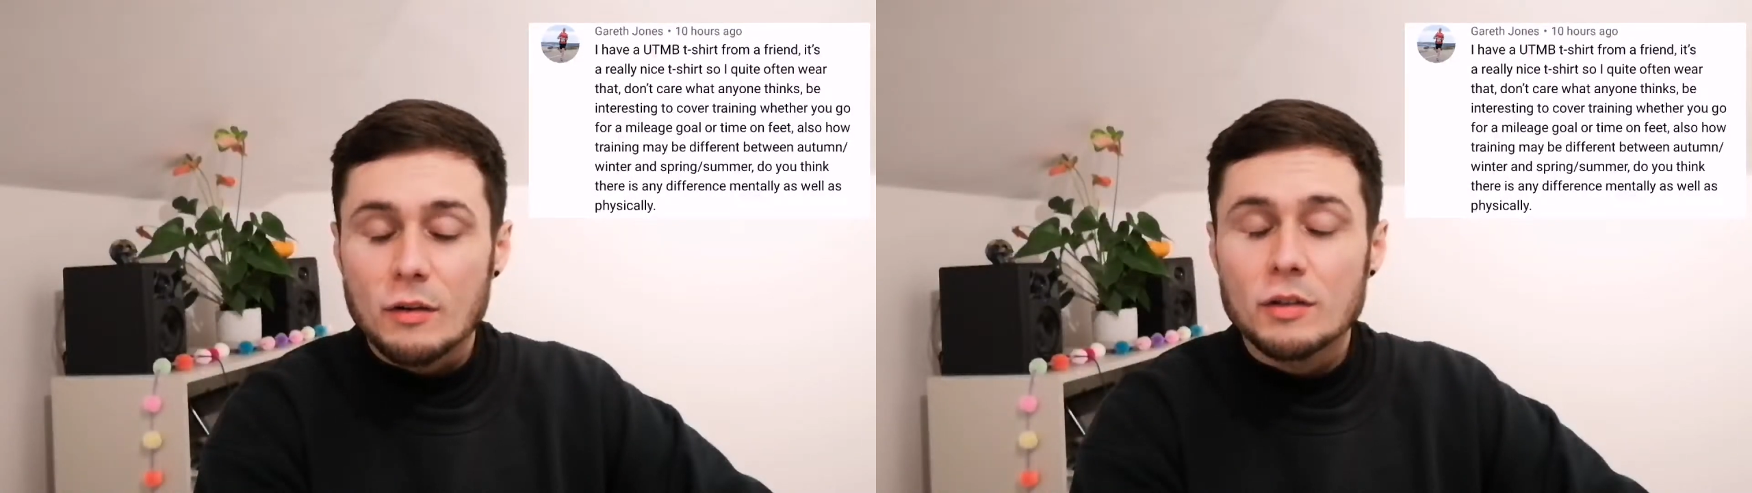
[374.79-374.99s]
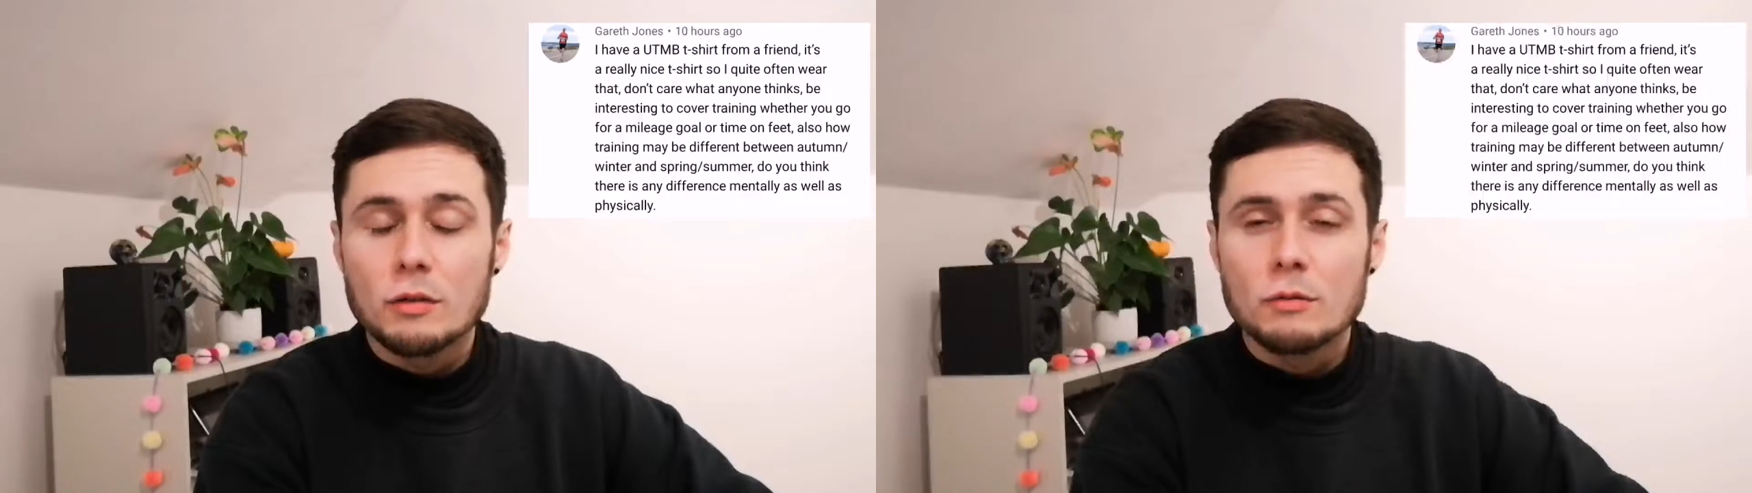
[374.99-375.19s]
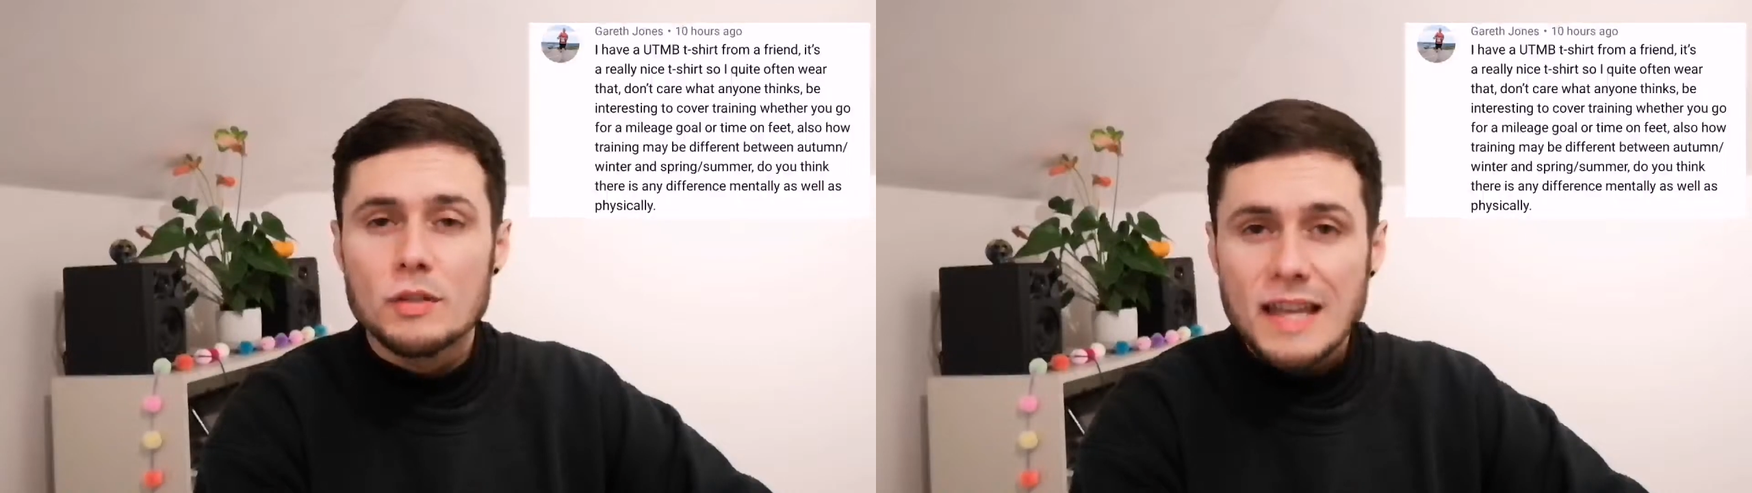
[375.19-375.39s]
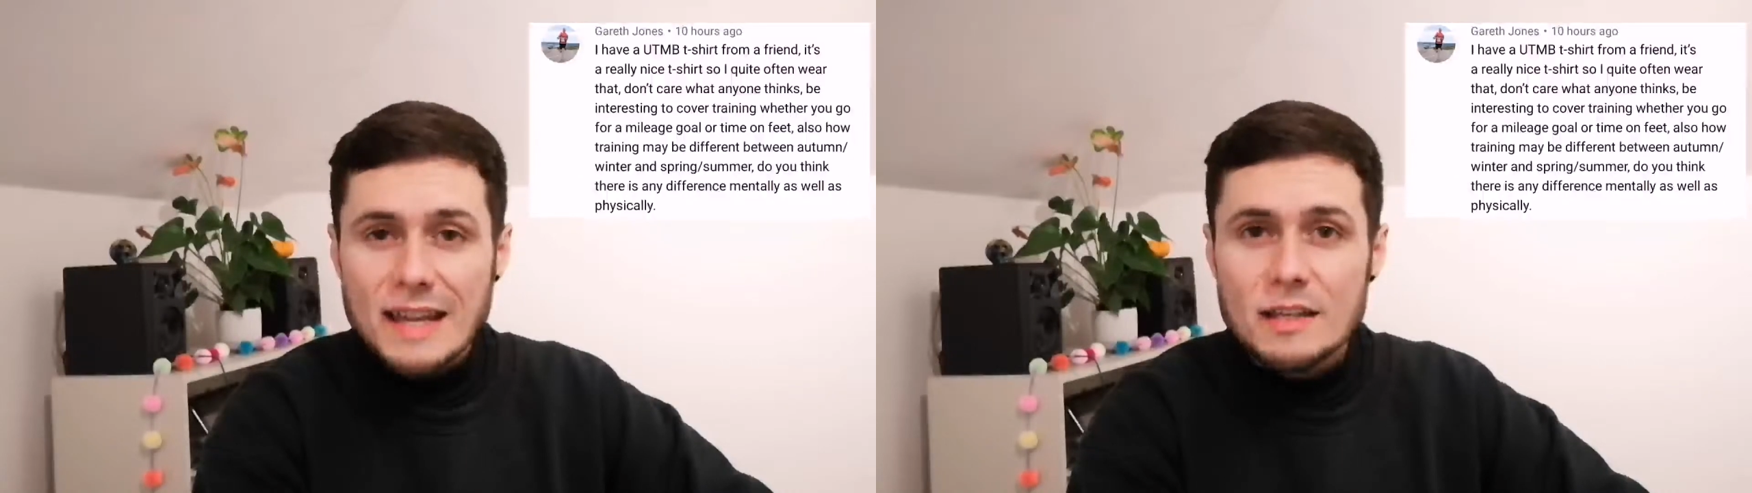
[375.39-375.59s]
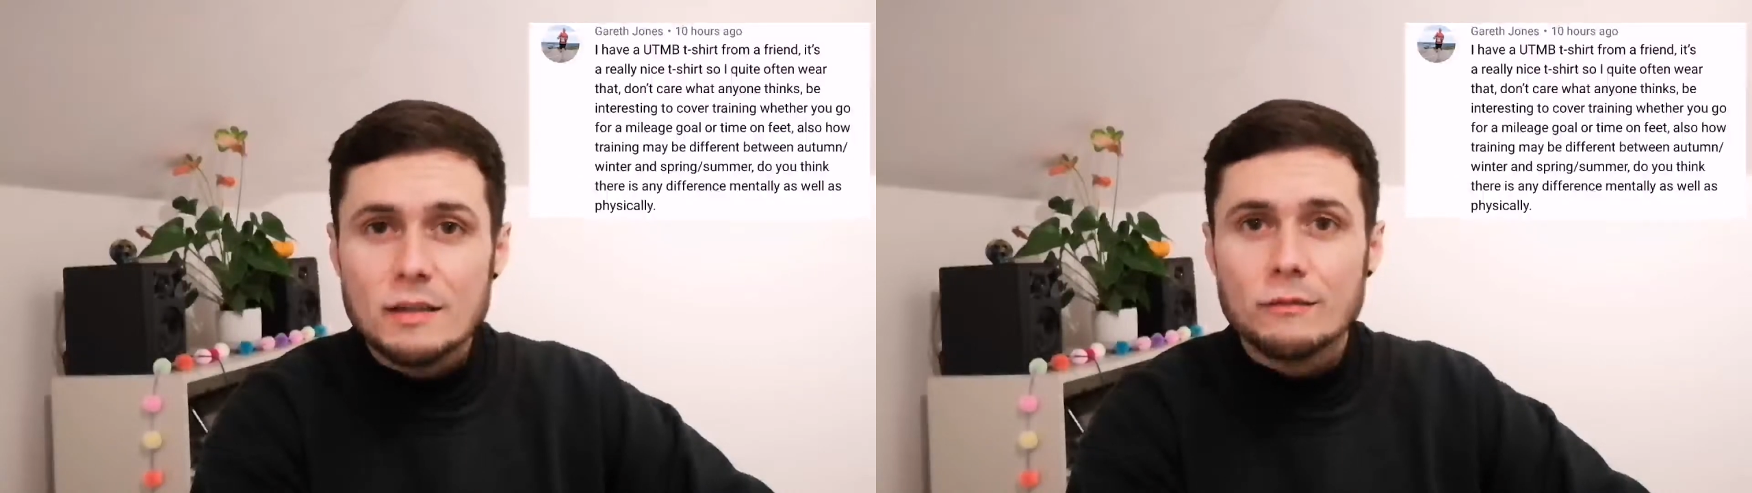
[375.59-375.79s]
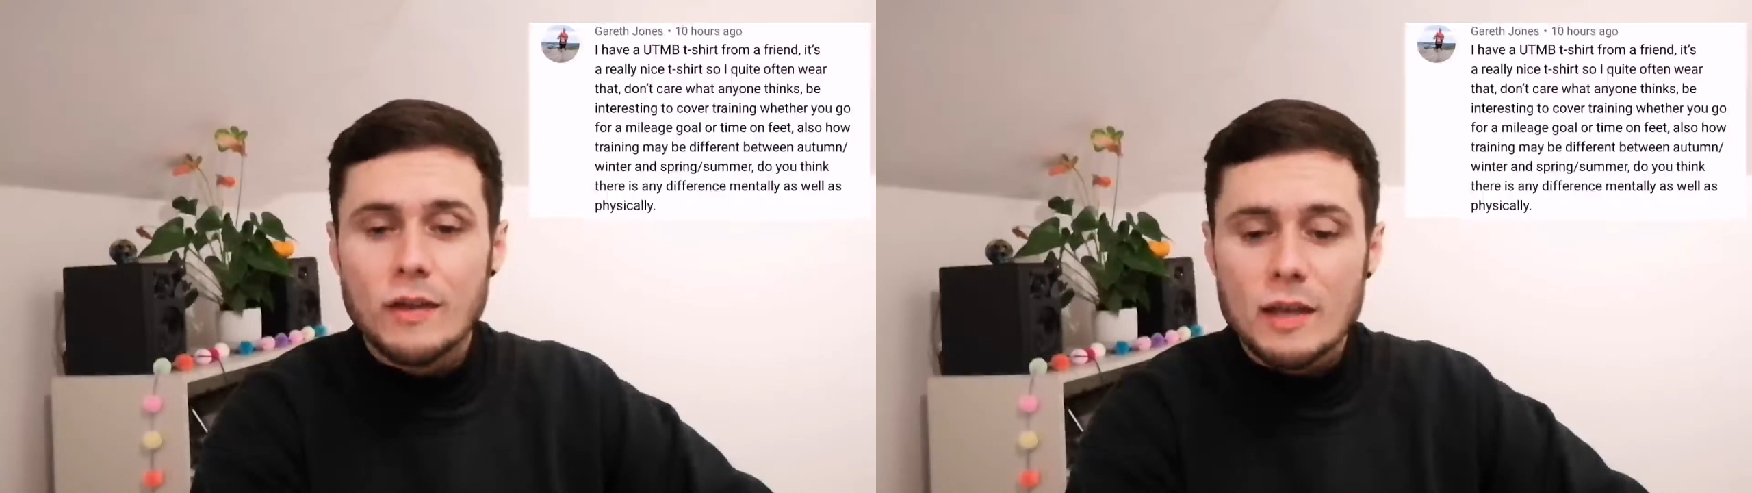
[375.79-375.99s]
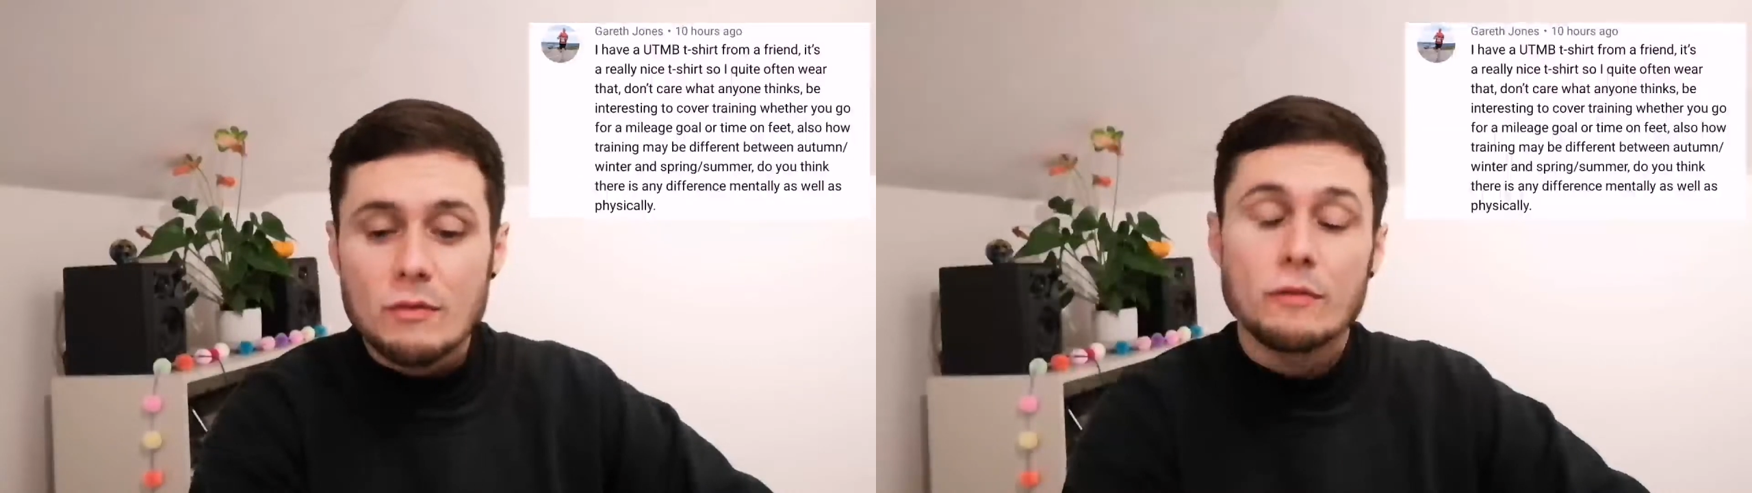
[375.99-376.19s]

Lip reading: I do tend to favour,